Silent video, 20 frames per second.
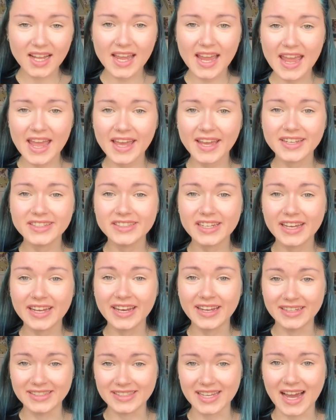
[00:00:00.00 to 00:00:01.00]
it
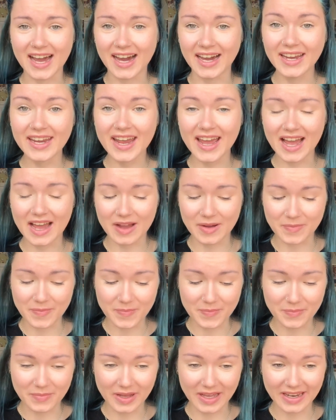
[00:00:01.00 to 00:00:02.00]
is hard,
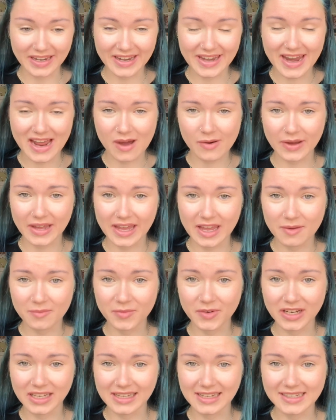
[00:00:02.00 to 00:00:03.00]
but now I am
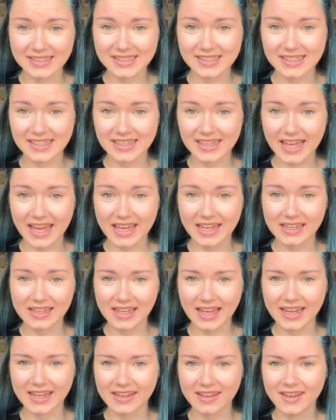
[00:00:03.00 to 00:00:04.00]
realizing that,
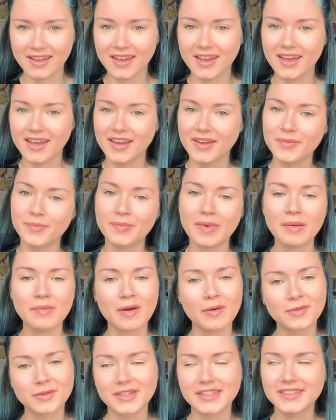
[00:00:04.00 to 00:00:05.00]
like, my
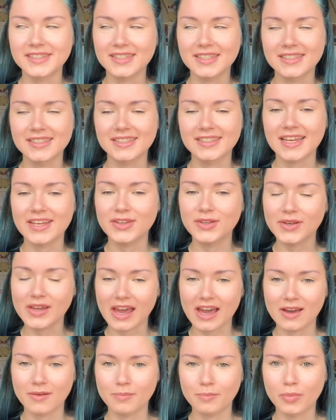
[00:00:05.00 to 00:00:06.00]
mum always says that you
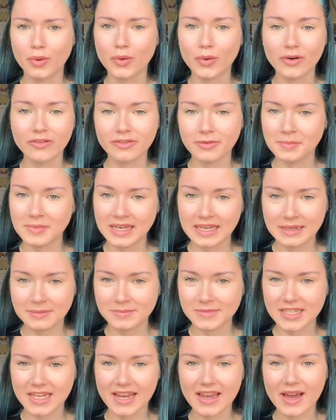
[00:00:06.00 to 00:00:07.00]
can't pour from an
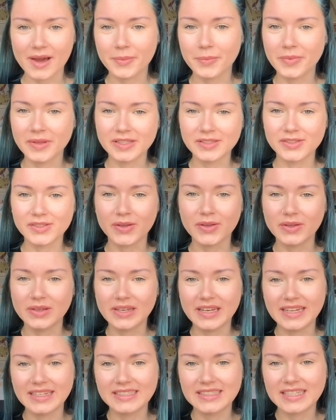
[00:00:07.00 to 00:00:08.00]
empty cup, and so you
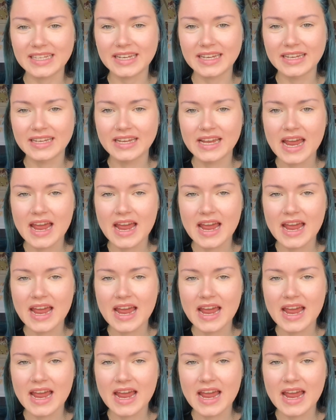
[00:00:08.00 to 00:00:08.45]
need to